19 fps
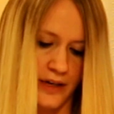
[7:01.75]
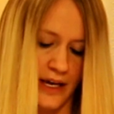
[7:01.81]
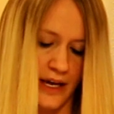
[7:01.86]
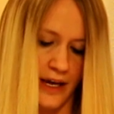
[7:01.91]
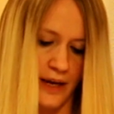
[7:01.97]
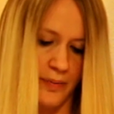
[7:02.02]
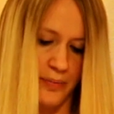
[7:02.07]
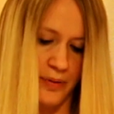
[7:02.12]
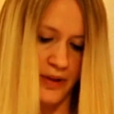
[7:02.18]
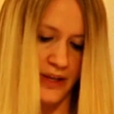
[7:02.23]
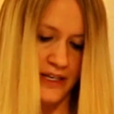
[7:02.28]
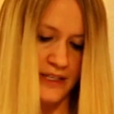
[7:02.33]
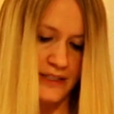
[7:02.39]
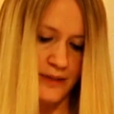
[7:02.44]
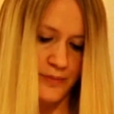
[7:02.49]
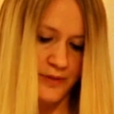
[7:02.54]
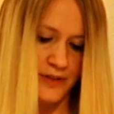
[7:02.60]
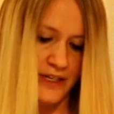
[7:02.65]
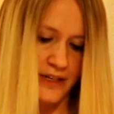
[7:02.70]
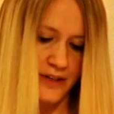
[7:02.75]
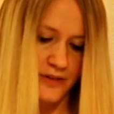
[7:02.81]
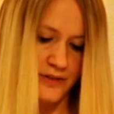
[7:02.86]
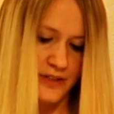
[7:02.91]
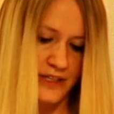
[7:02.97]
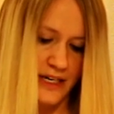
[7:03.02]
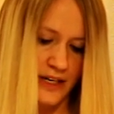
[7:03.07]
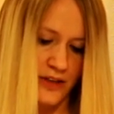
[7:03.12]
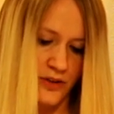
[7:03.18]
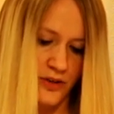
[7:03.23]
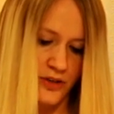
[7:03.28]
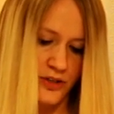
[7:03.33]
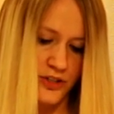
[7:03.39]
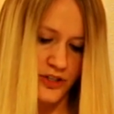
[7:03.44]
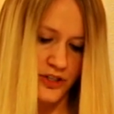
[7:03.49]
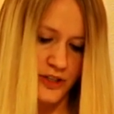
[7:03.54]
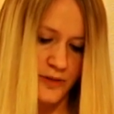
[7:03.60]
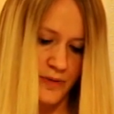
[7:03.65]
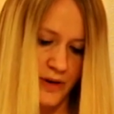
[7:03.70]
Okay, place the potatoes in a large
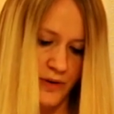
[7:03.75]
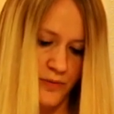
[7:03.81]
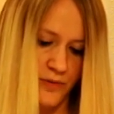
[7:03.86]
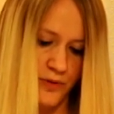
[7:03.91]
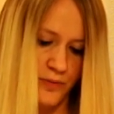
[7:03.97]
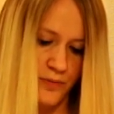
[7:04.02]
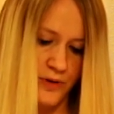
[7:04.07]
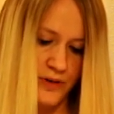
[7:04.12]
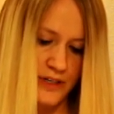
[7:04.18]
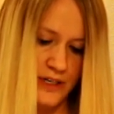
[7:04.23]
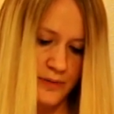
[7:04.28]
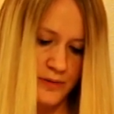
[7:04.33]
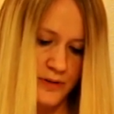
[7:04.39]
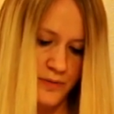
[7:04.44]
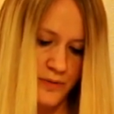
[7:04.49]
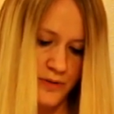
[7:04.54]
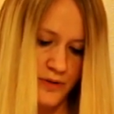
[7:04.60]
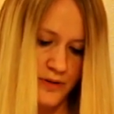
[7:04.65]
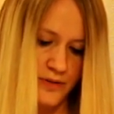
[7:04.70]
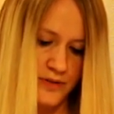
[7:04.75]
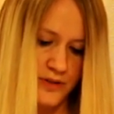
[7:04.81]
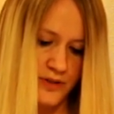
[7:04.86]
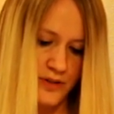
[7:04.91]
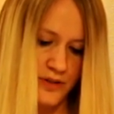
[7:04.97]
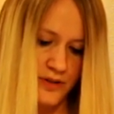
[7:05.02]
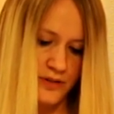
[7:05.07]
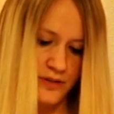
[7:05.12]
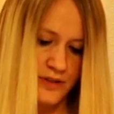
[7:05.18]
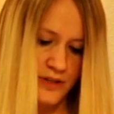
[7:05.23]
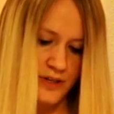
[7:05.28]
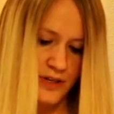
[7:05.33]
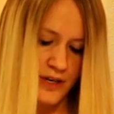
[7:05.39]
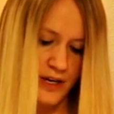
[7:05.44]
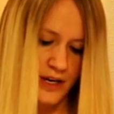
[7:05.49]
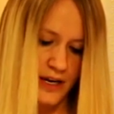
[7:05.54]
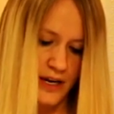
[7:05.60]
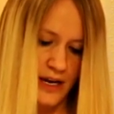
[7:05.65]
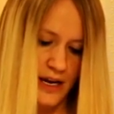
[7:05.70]
saucepan with one tablespoon of salt
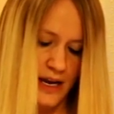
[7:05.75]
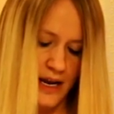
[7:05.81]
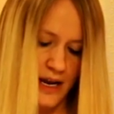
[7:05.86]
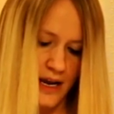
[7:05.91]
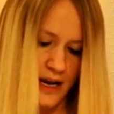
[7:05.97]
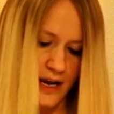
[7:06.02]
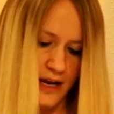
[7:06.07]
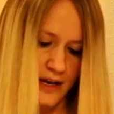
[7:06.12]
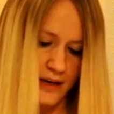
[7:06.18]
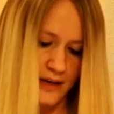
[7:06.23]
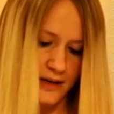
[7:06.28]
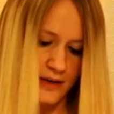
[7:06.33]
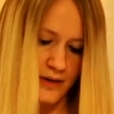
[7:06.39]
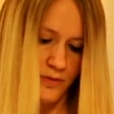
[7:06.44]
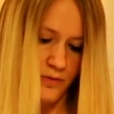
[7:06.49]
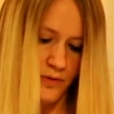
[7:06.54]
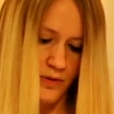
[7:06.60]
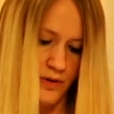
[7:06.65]
and